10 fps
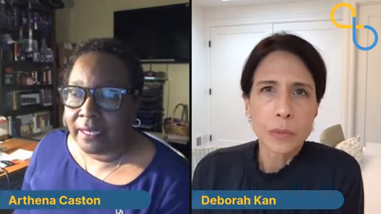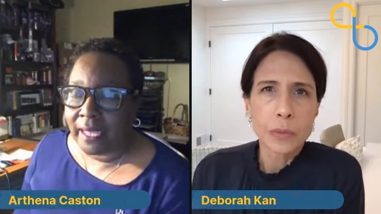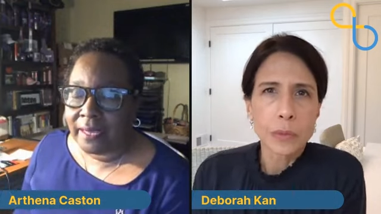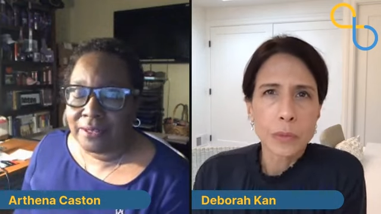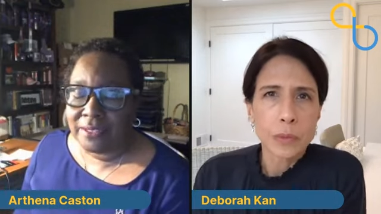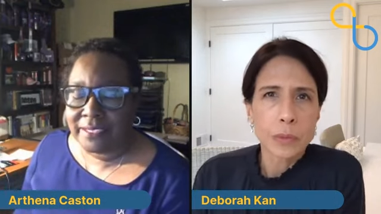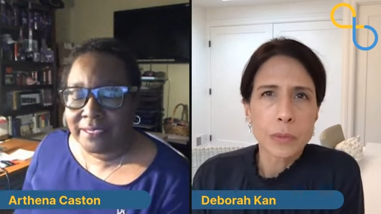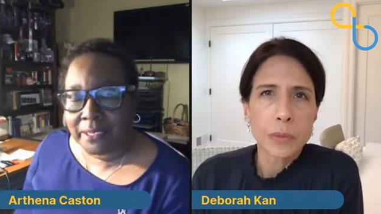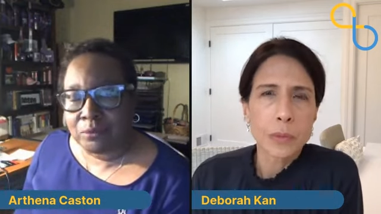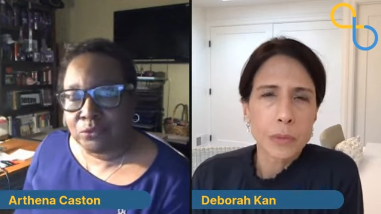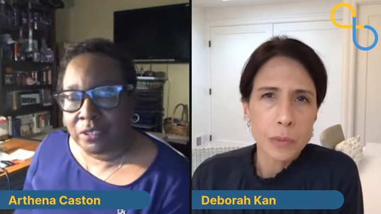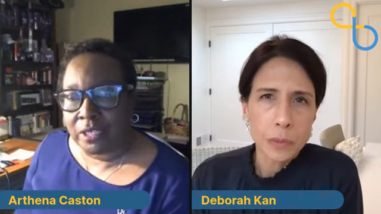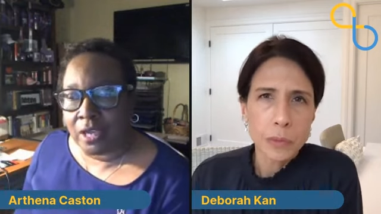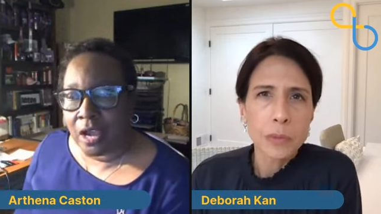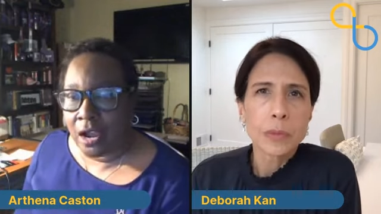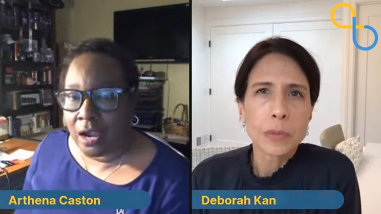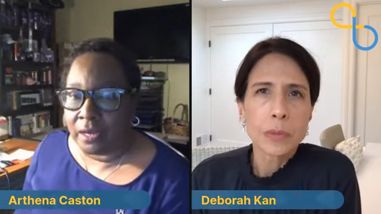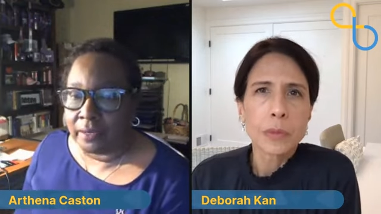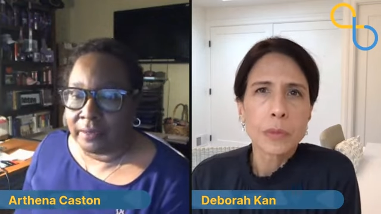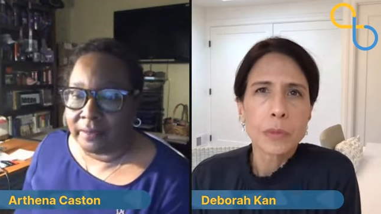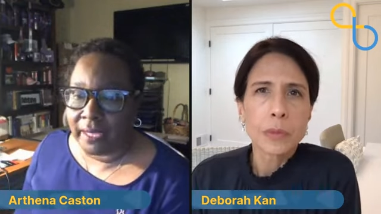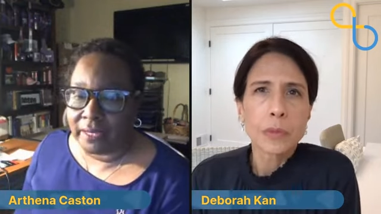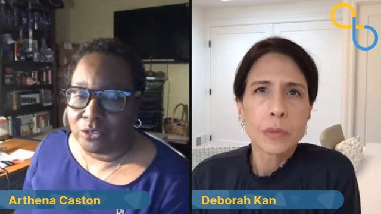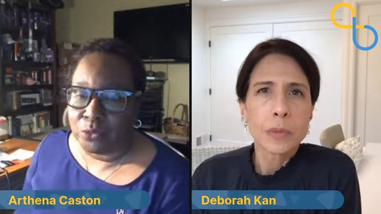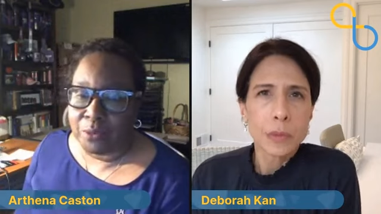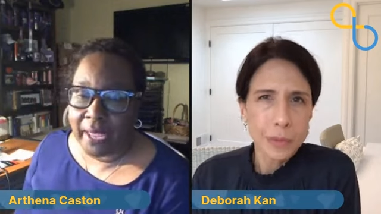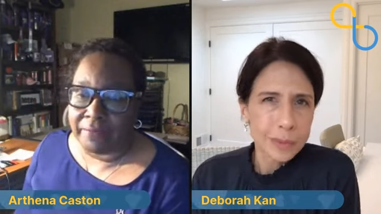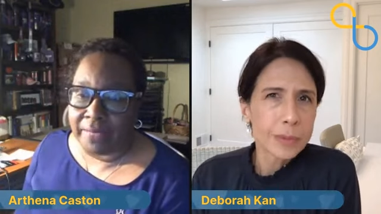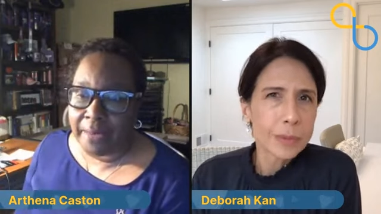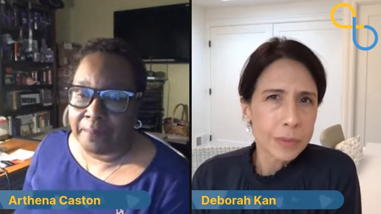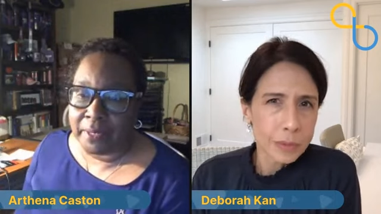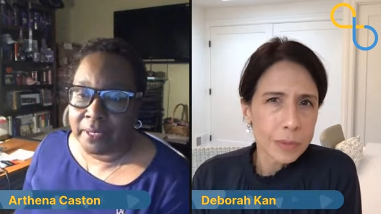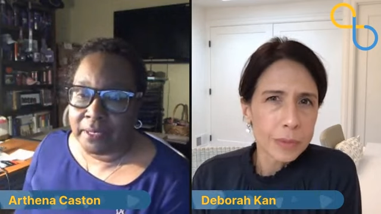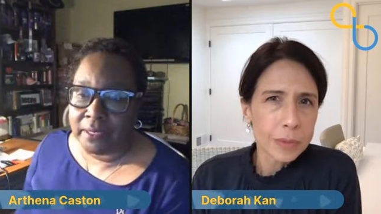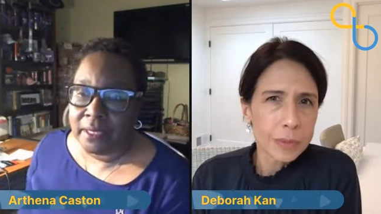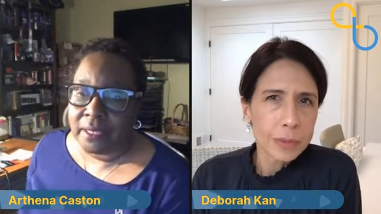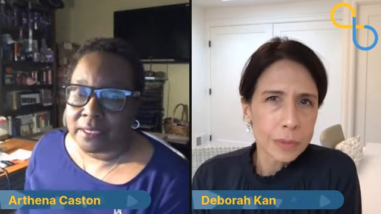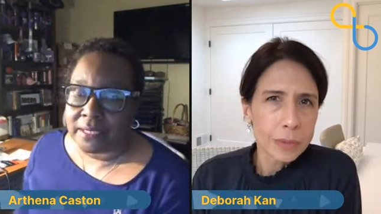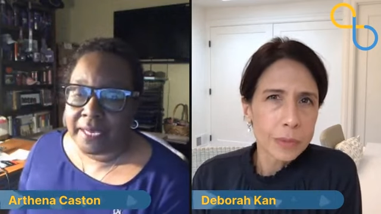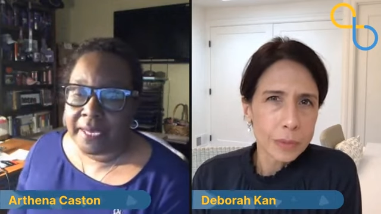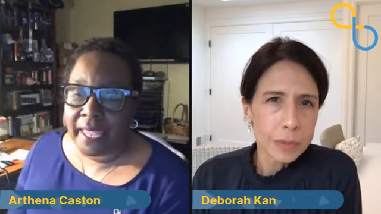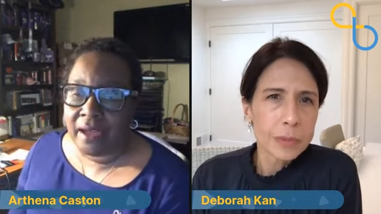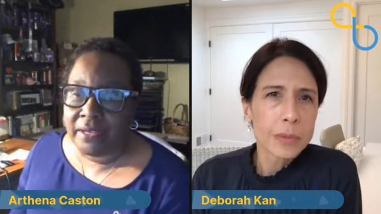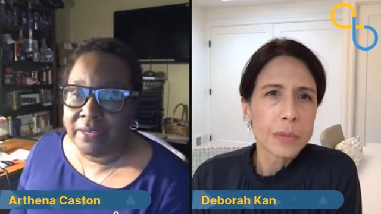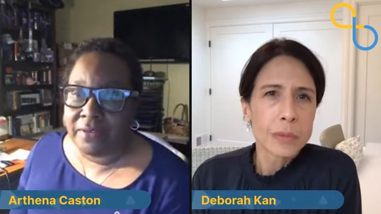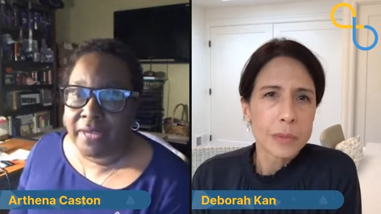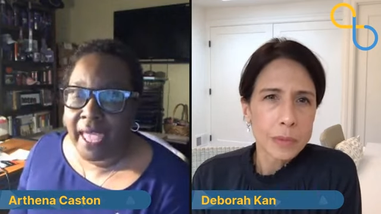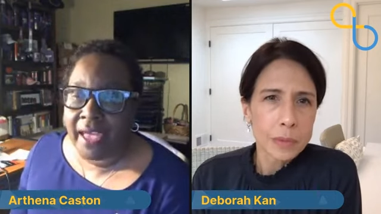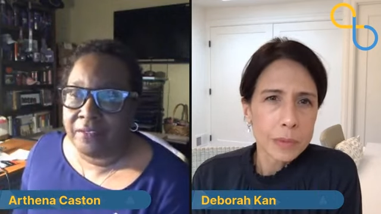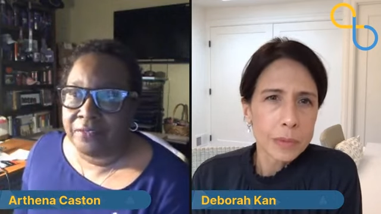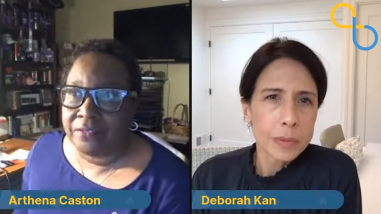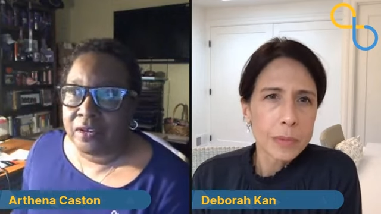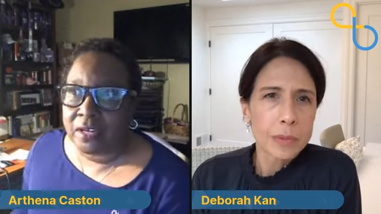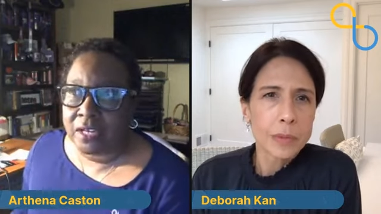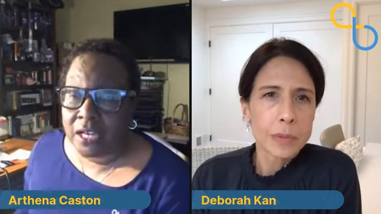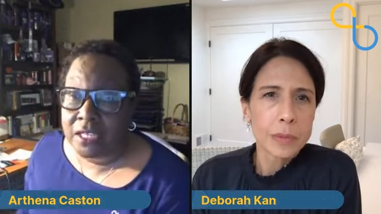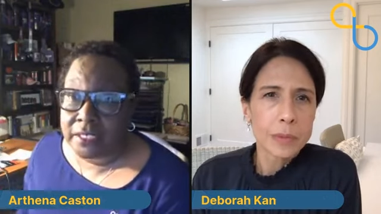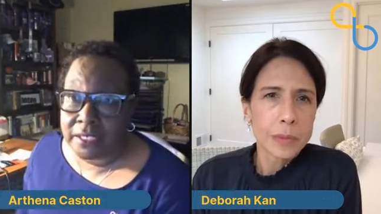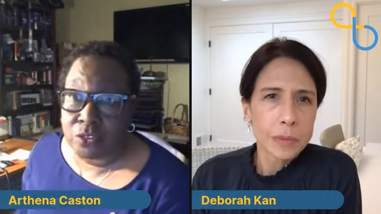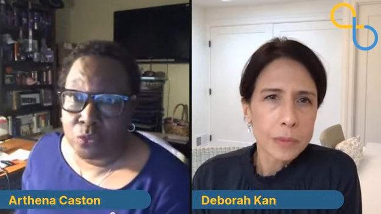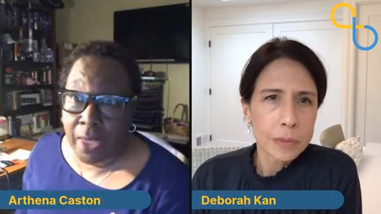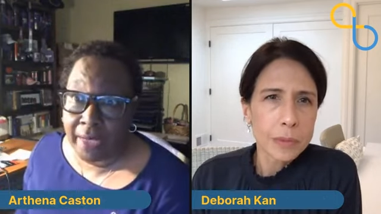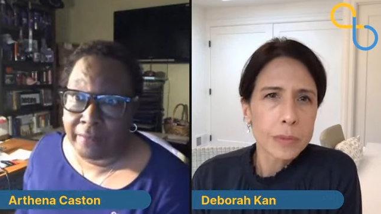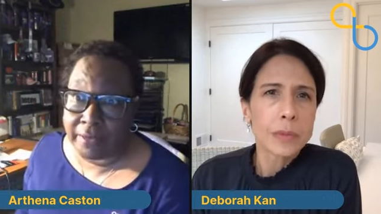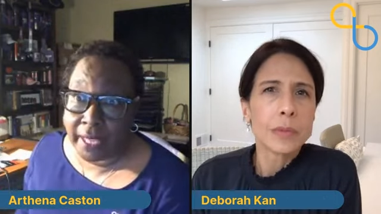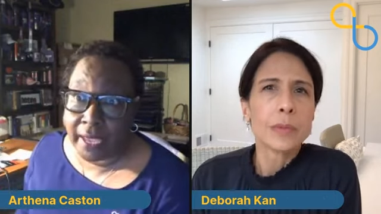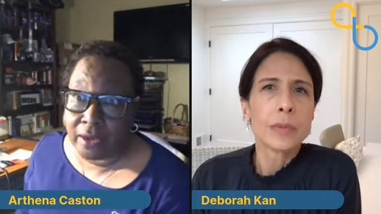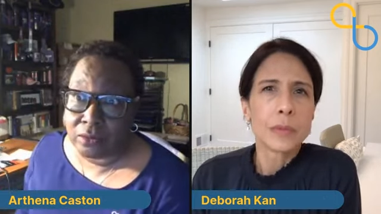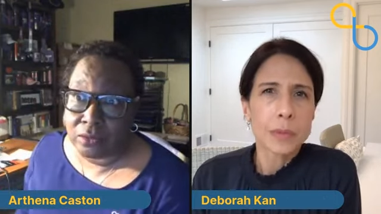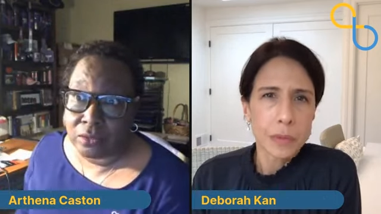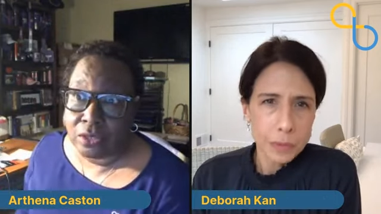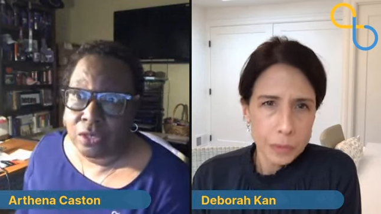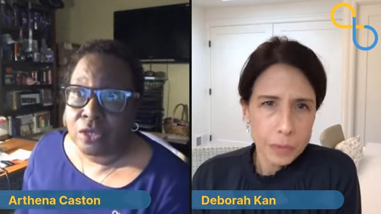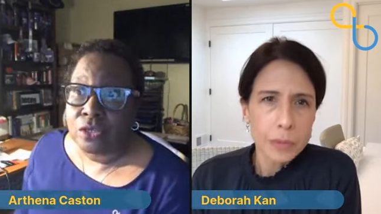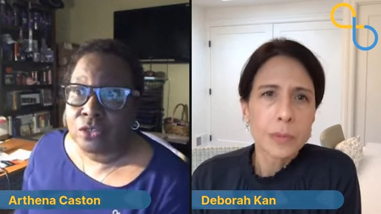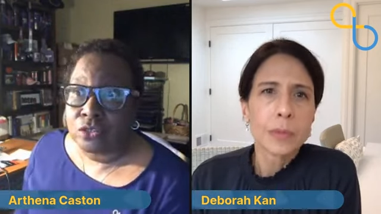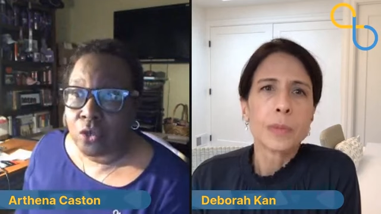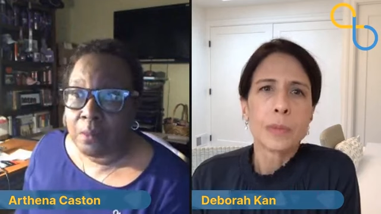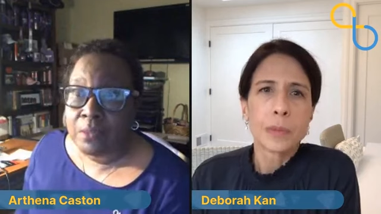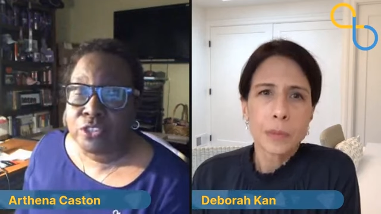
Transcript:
Speaker 1: I don't know. It just seems really odd that you'd have that many because I now even have cousins who have it now. So I'm